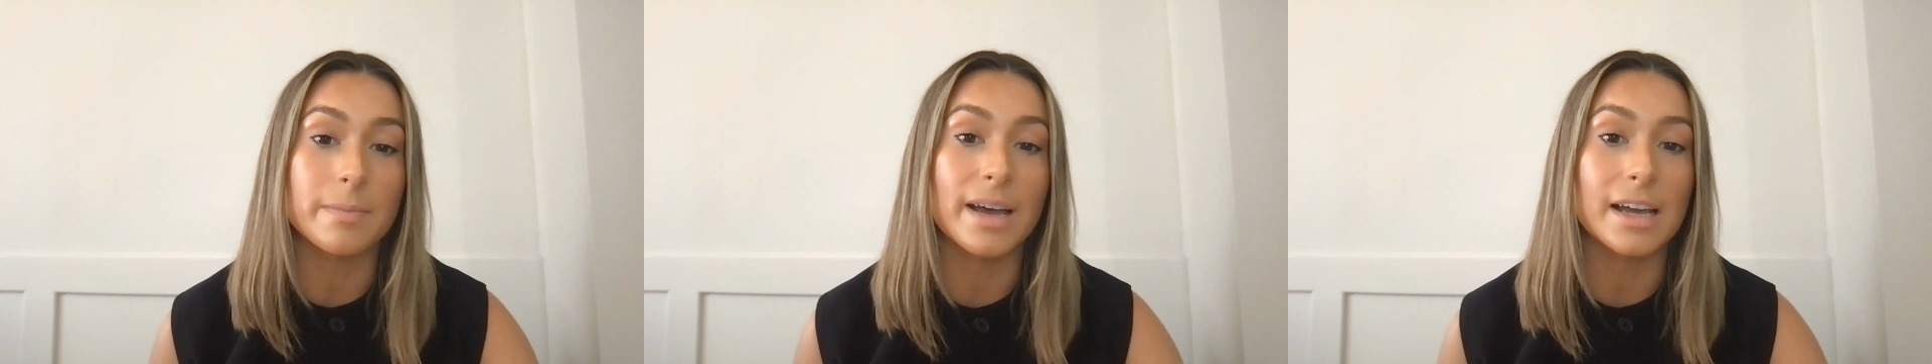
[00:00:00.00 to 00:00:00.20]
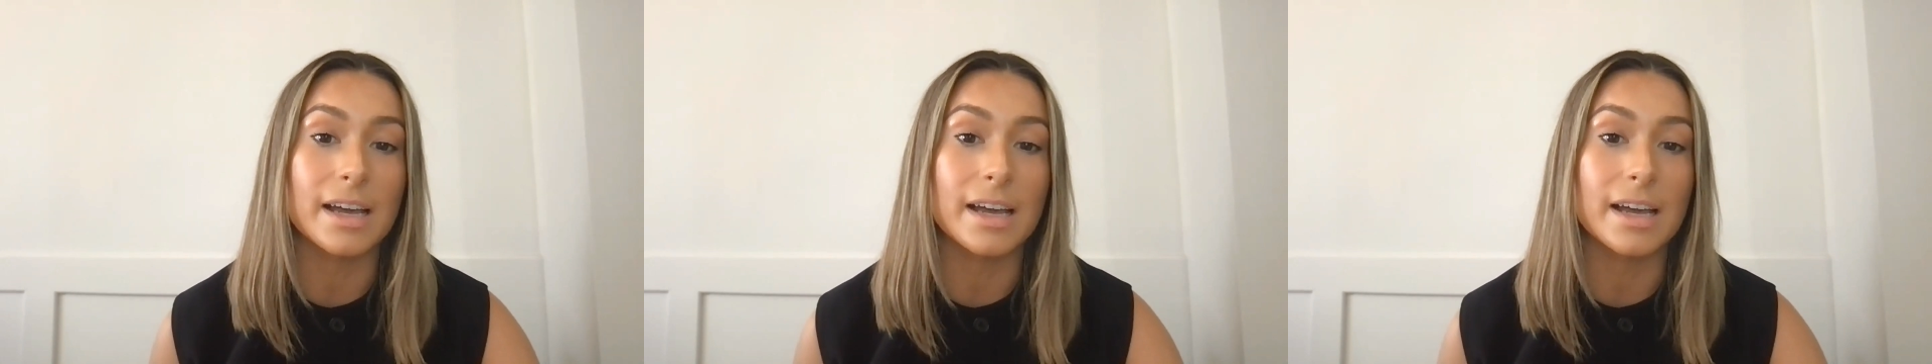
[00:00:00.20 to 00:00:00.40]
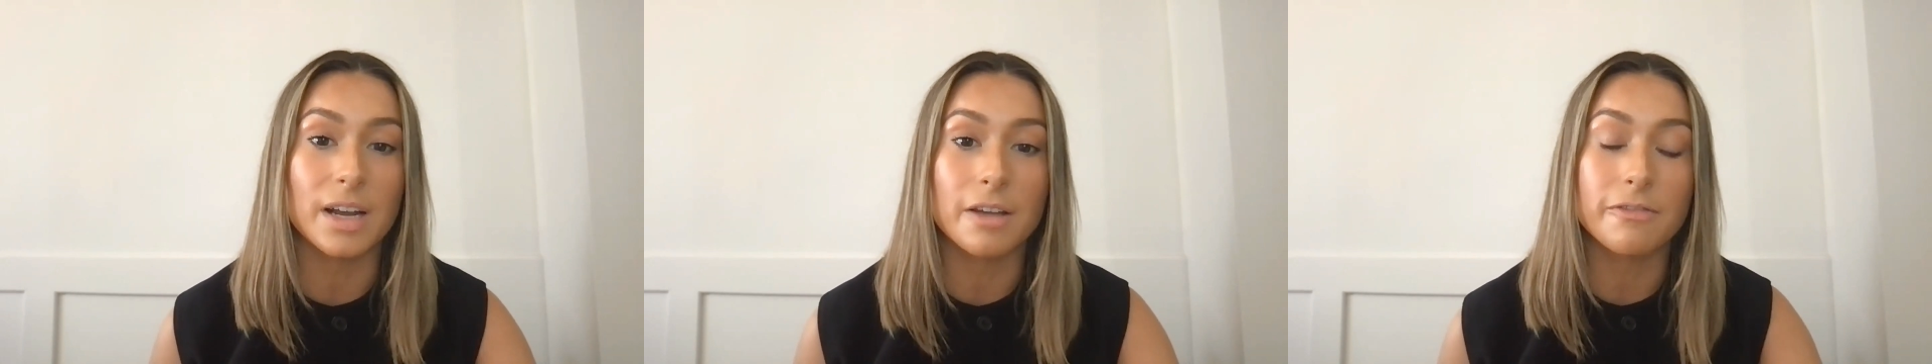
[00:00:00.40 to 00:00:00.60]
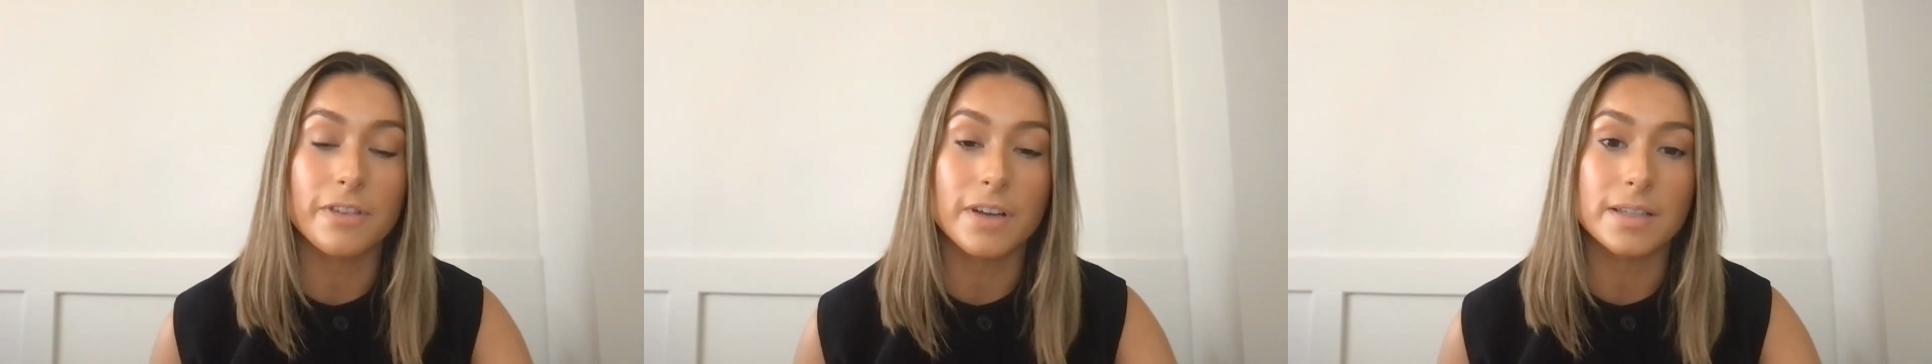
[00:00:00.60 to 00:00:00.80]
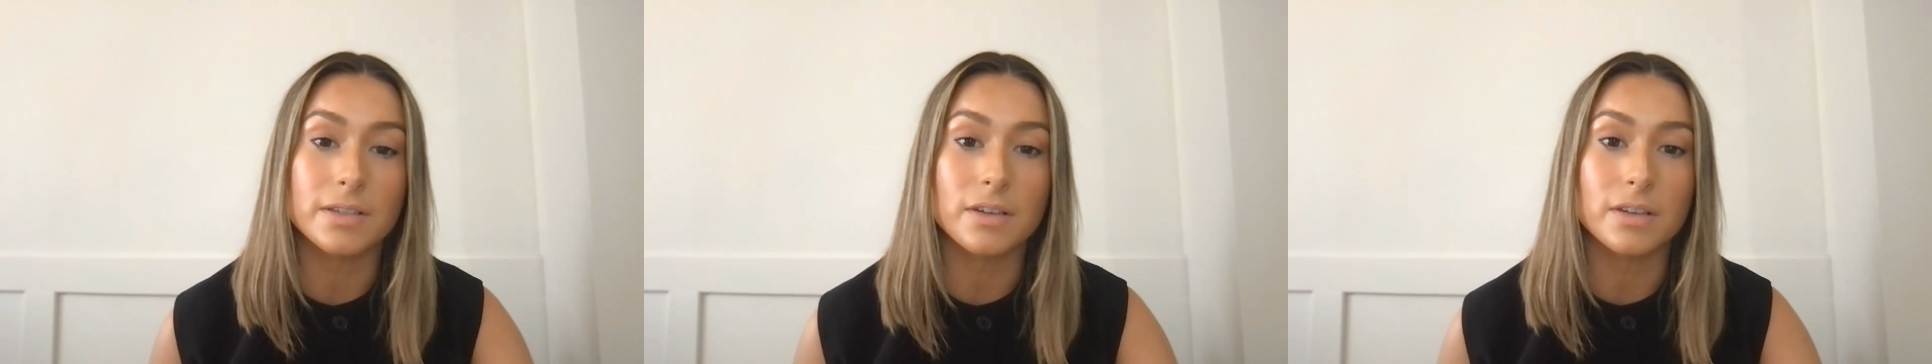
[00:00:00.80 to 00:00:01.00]
bad and when I
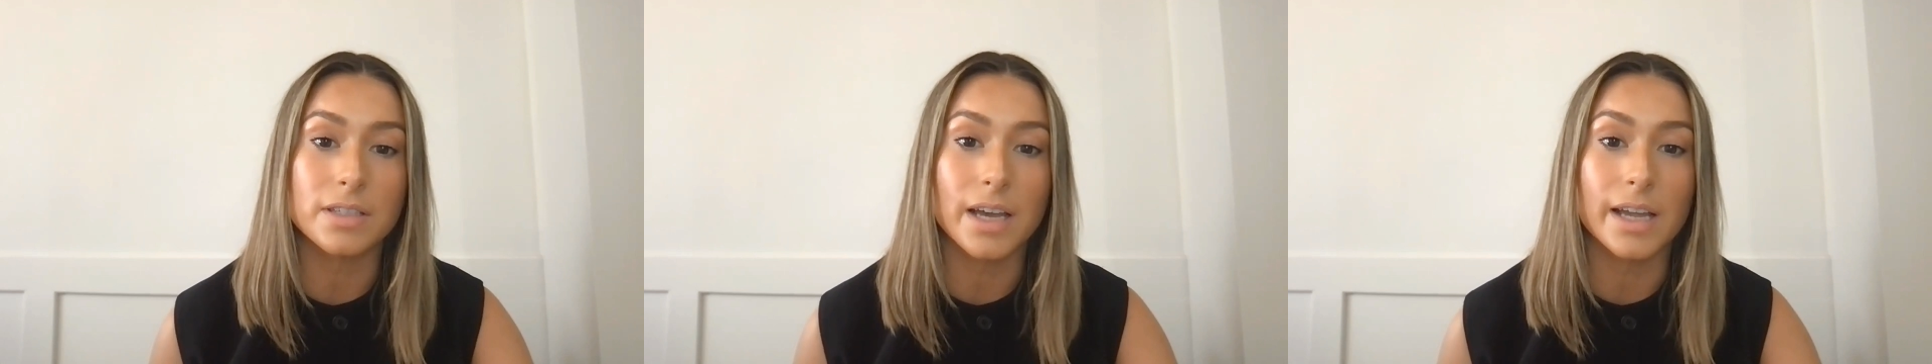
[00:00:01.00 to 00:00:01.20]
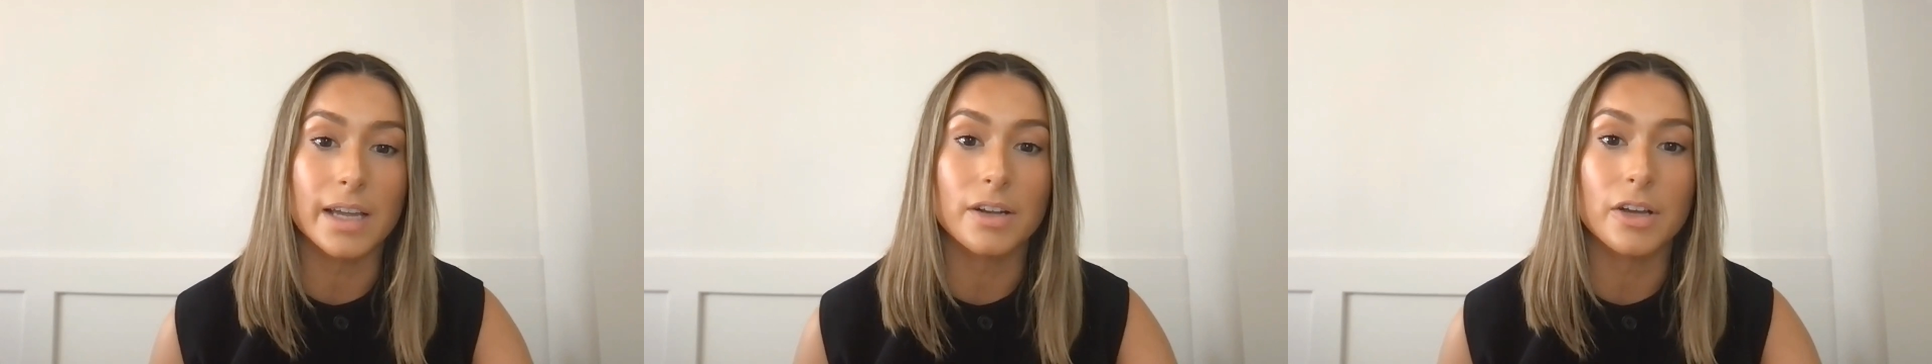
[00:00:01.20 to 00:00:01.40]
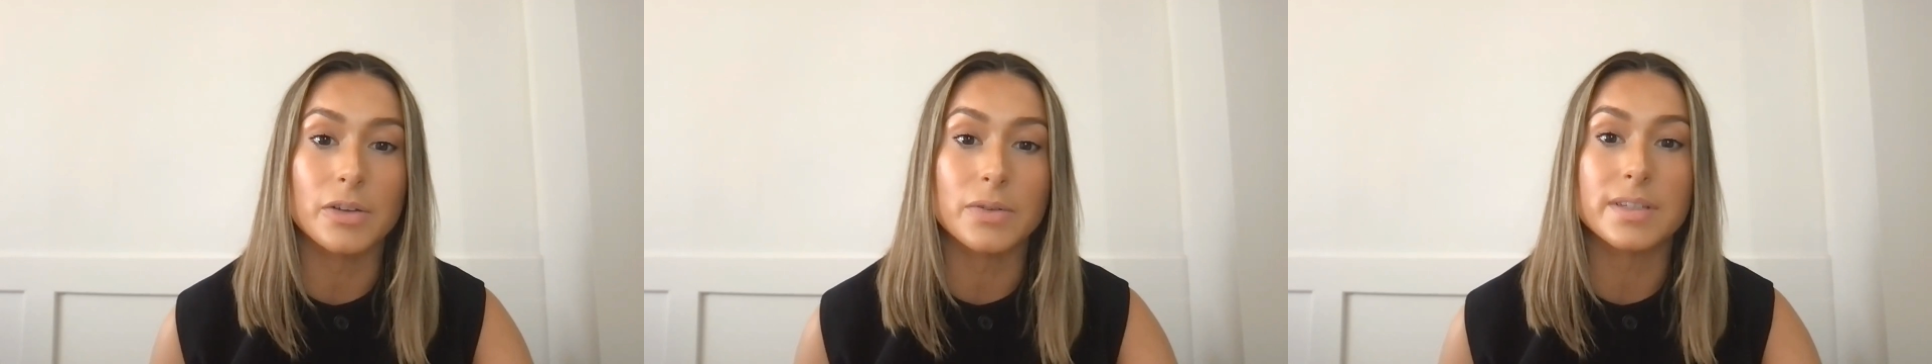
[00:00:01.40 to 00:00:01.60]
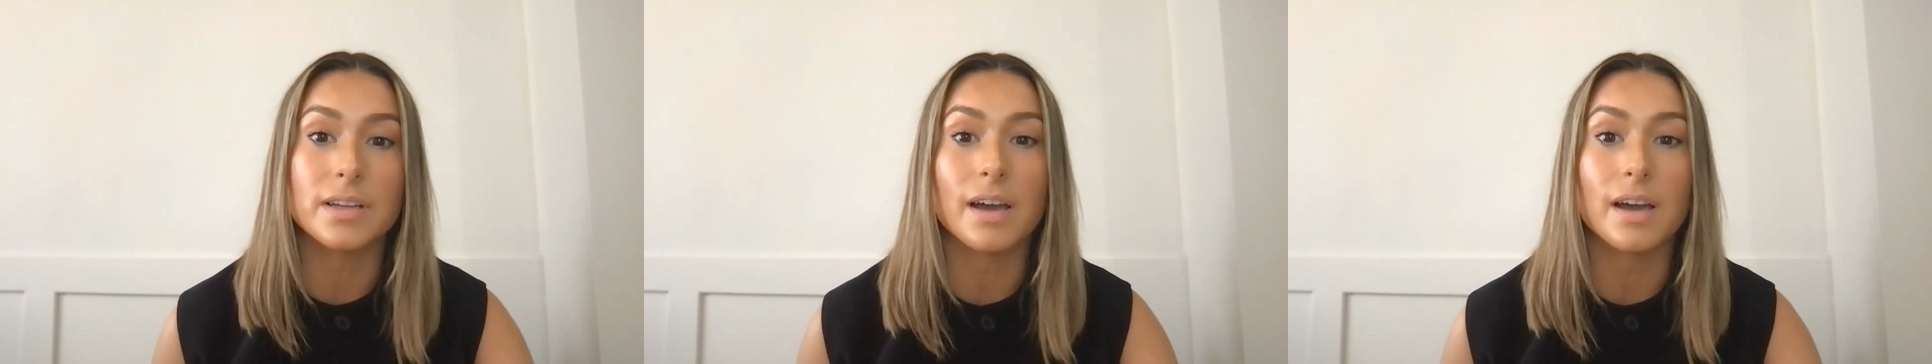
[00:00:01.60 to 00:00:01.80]
first got diagnosed,